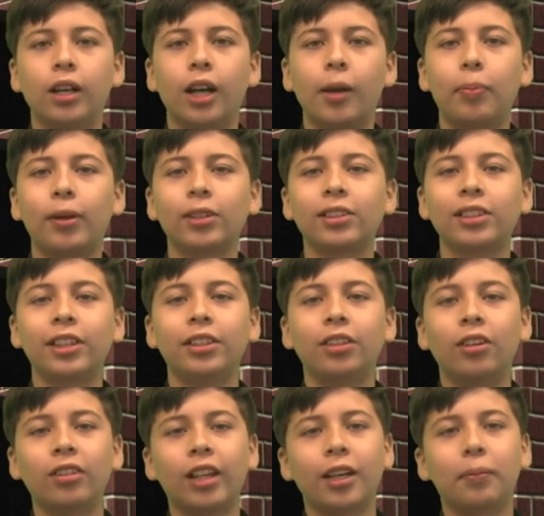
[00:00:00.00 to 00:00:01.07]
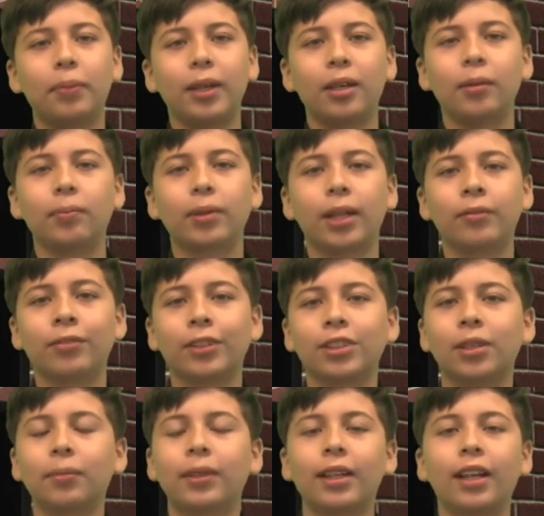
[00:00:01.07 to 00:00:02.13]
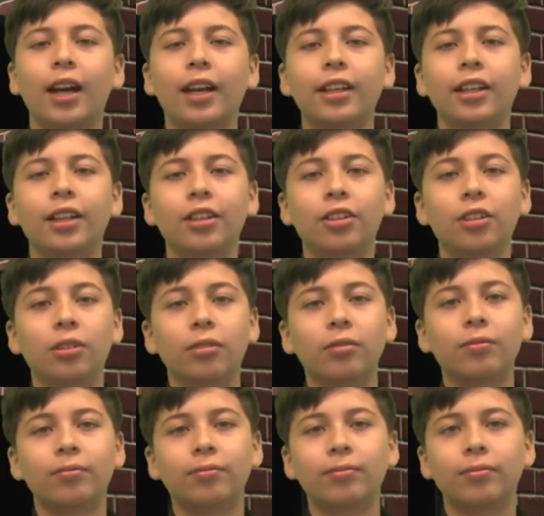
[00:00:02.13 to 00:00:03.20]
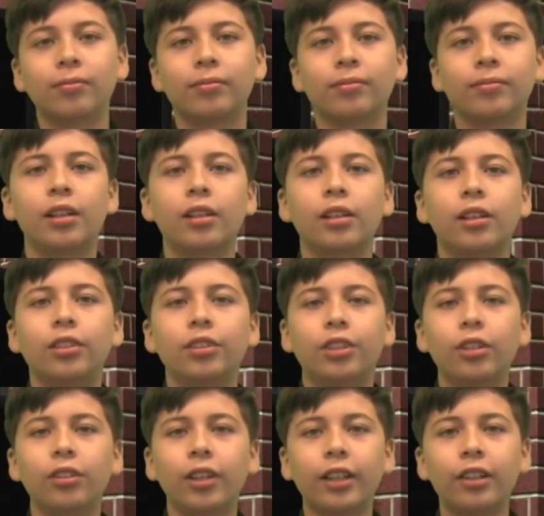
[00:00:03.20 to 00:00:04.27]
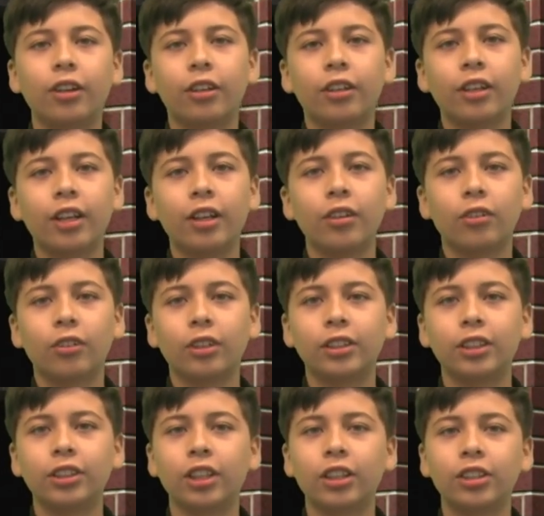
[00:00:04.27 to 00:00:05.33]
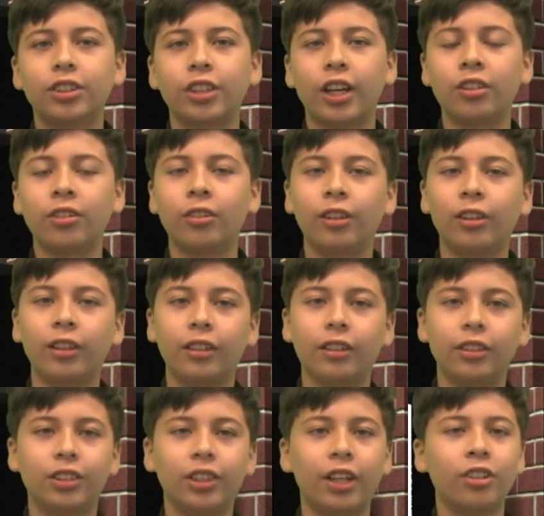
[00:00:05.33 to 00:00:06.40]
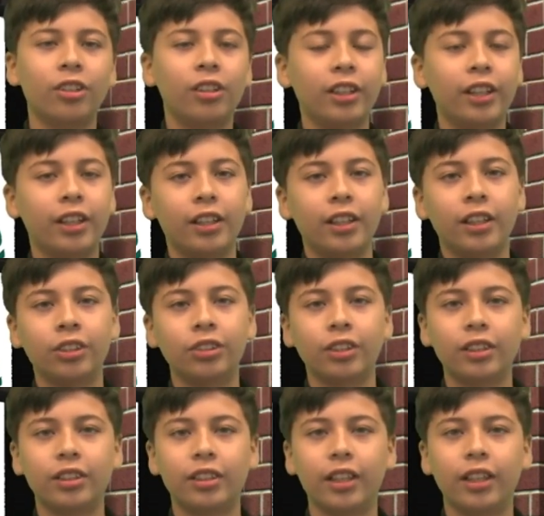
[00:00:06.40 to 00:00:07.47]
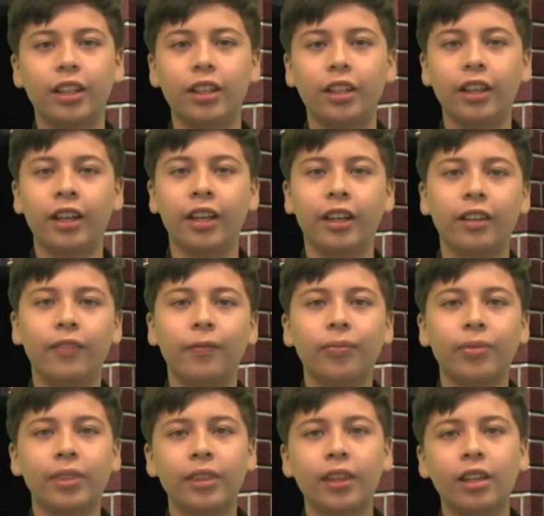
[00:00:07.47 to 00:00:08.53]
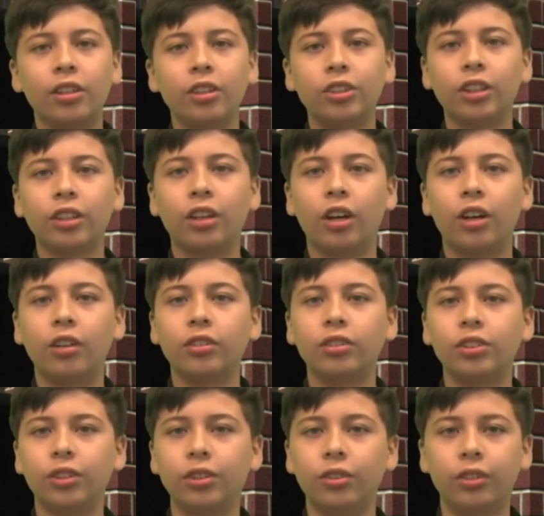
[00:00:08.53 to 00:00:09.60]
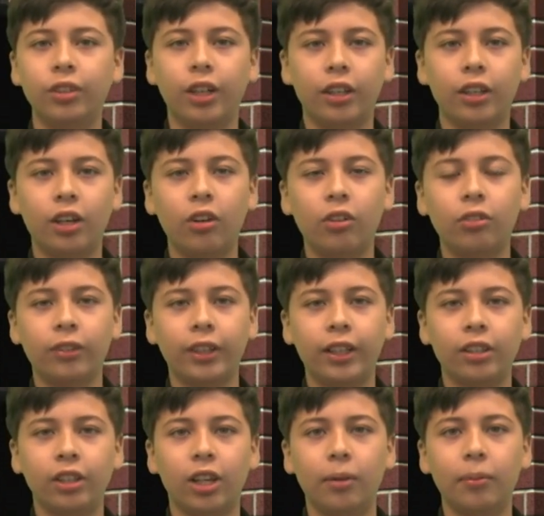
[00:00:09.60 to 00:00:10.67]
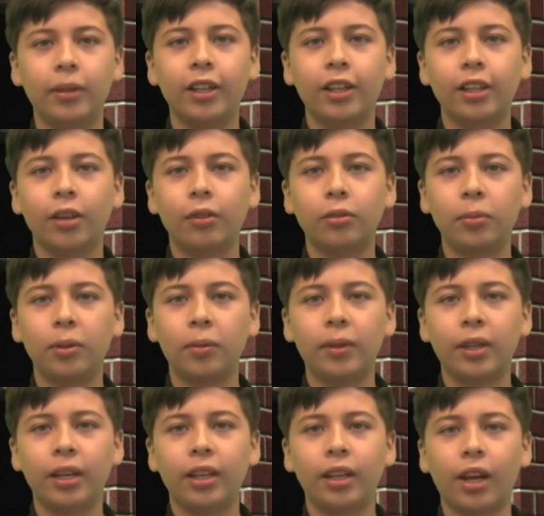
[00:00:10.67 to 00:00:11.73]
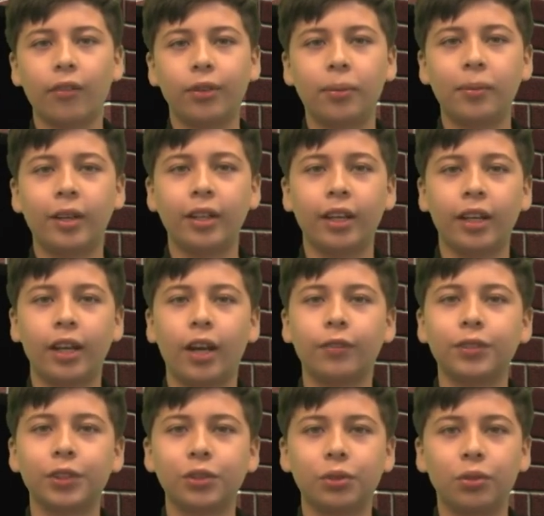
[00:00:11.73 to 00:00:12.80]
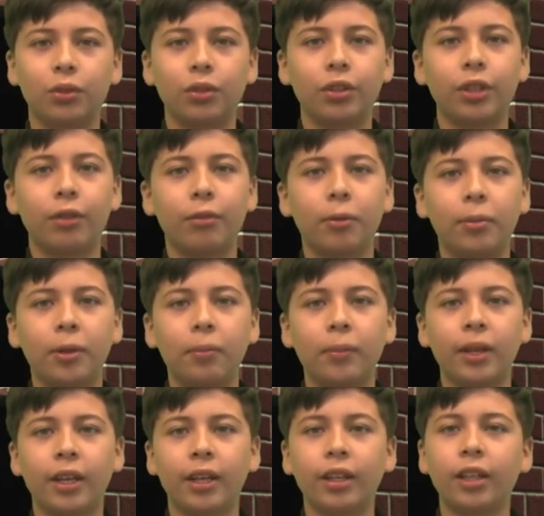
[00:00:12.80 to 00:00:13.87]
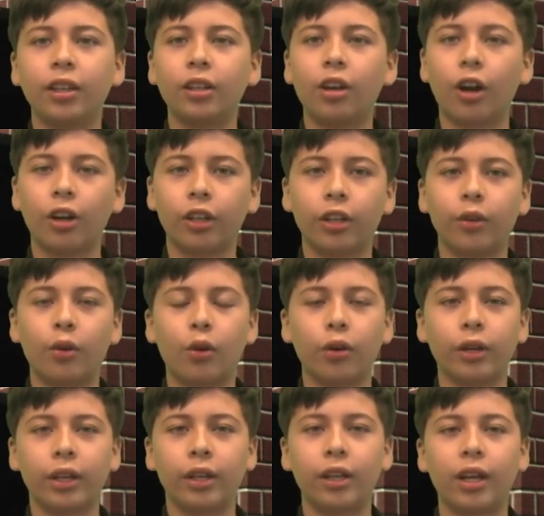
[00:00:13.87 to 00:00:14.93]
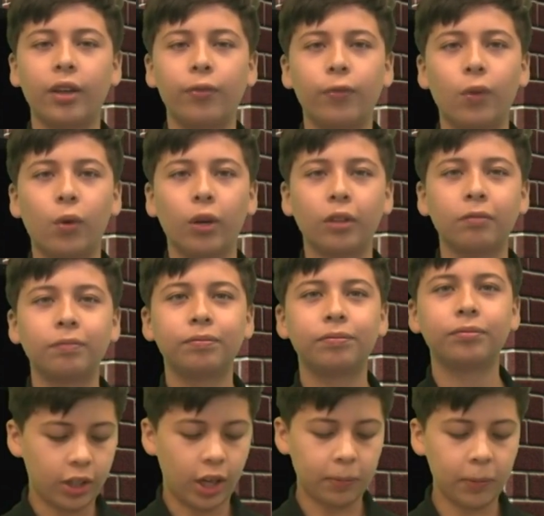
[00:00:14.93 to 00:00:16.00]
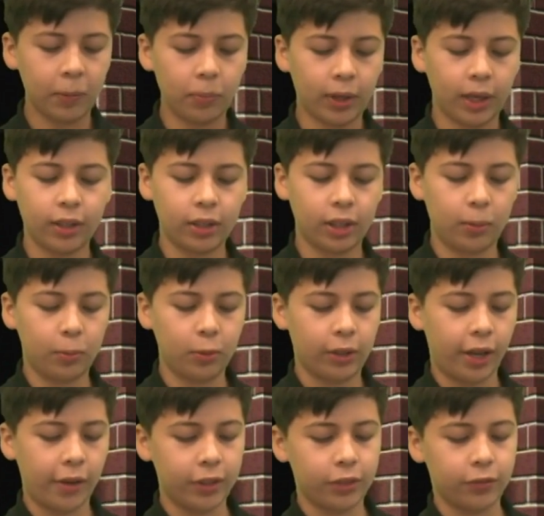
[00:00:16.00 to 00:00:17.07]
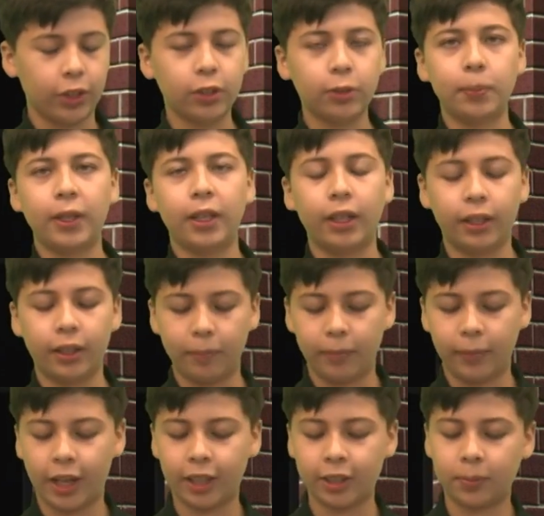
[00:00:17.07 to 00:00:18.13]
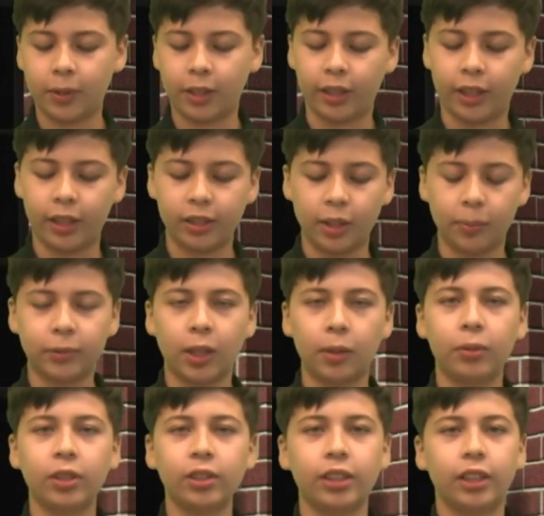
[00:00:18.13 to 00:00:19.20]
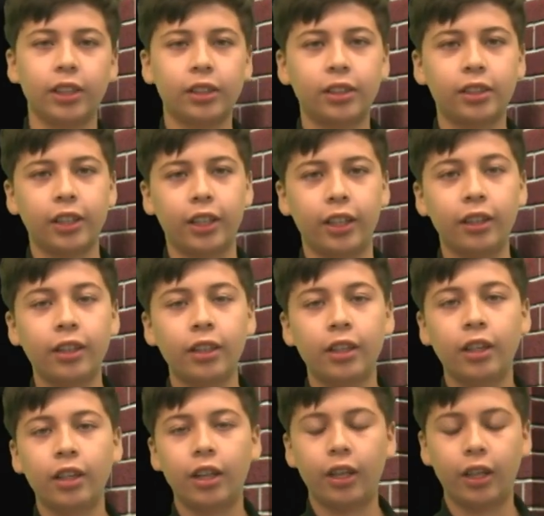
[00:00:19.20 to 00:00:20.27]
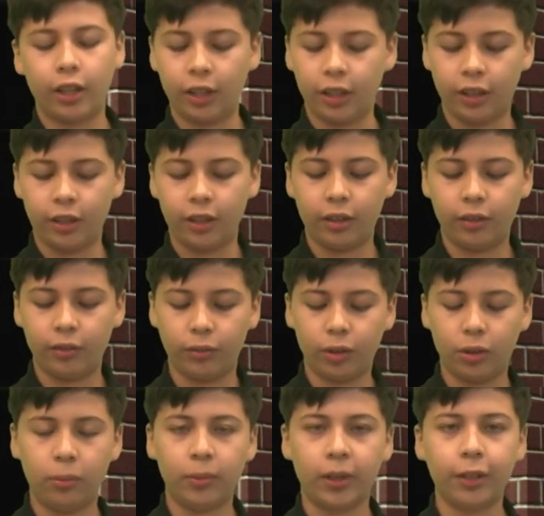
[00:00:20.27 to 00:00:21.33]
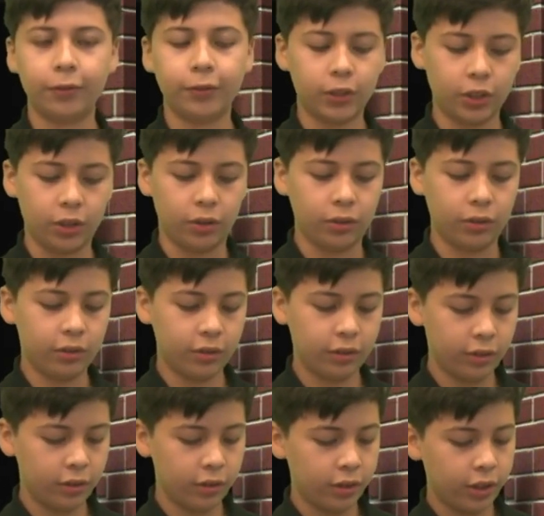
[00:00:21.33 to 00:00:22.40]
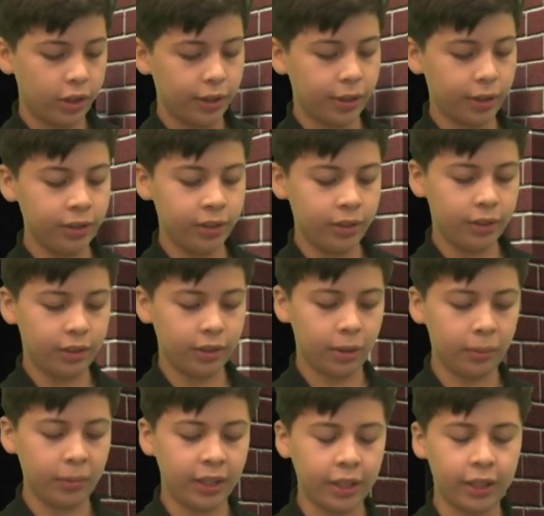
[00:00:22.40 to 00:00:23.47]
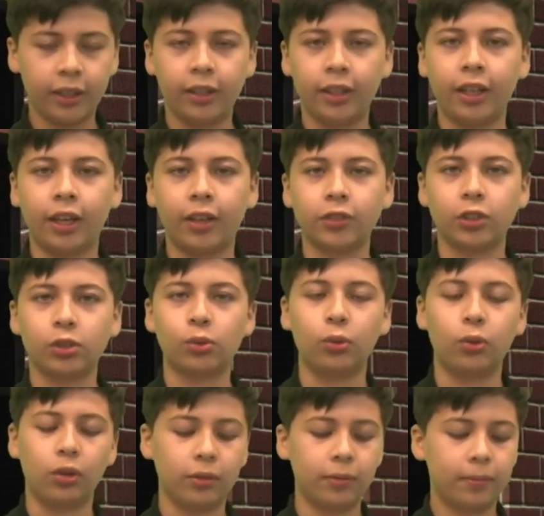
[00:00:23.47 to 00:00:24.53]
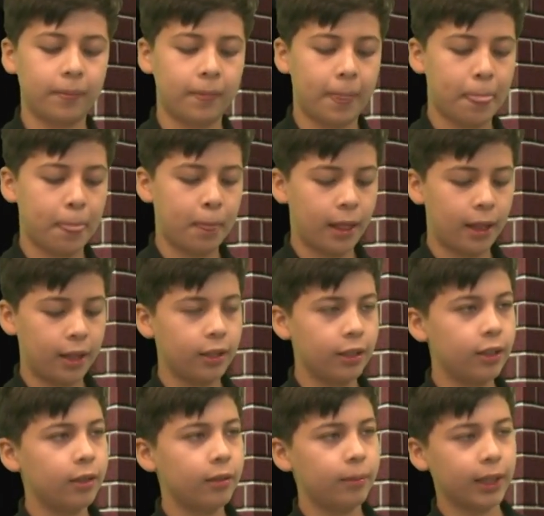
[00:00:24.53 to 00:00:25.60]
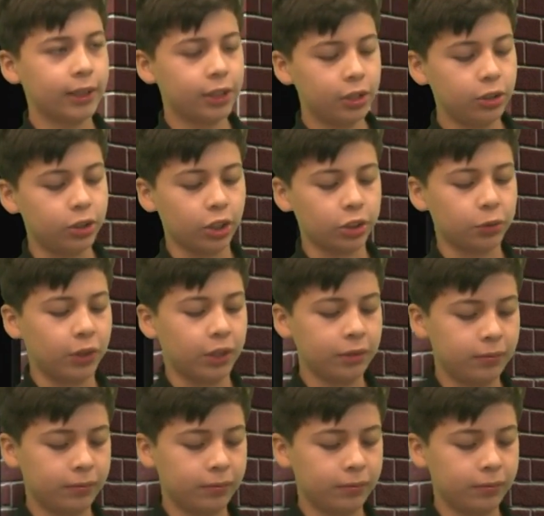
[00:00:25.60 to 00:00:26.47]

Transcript: I personally don't like being blamed for something I didn't do. Do you like gardening or is it just genuinely interested in it? Then you should go to the Go Green Club that will be meeting every Monday after school. They will be meeting in the garden or in F4. Jackman Pride Club will have its first meeting next Monday, September 16th, in room F2 in immediately after school. Back to you, Joshua.